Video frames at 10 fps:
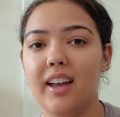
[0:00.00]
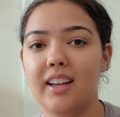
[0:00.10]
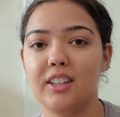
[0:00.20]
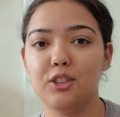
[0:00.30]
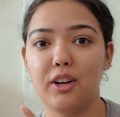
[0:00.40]

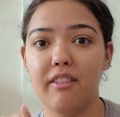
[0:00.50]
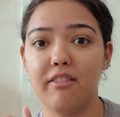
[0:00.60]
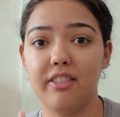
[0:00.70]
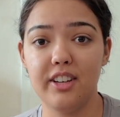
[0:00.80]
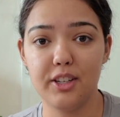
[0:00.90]
and try and
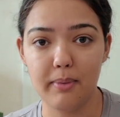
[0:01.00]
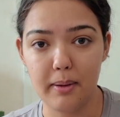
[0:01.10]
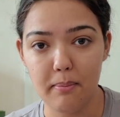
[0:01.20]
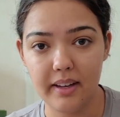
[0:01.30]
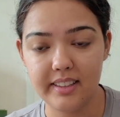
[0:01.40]
finish my
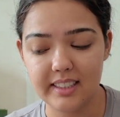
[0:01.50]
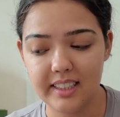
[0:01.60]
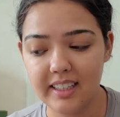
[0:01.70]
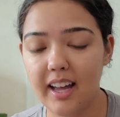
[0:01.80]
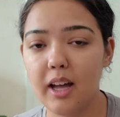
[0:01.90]

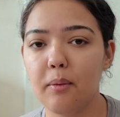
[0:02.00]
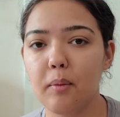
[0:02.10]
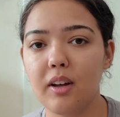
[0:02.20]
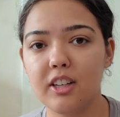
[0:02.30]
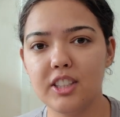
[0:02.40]
painting, I'm
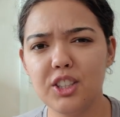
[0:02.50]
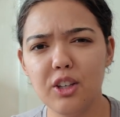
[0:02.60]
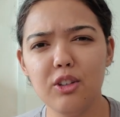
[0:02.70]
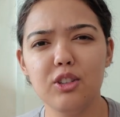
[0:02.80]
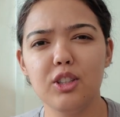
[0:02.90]
gonna
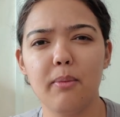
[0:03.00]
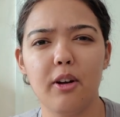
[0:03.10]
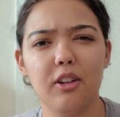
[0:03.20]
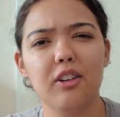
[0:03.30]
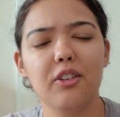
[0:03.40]
show you some
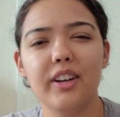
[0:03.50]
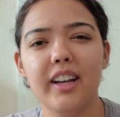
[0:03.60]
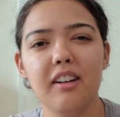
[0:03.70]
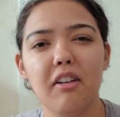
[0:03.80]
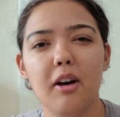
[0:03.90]
other
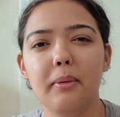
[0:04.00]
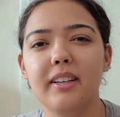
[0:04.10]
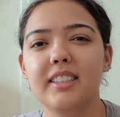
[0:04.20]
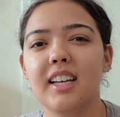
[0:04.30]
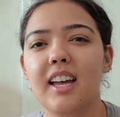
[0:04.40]
creative
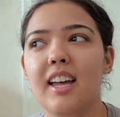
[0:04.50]
hobbies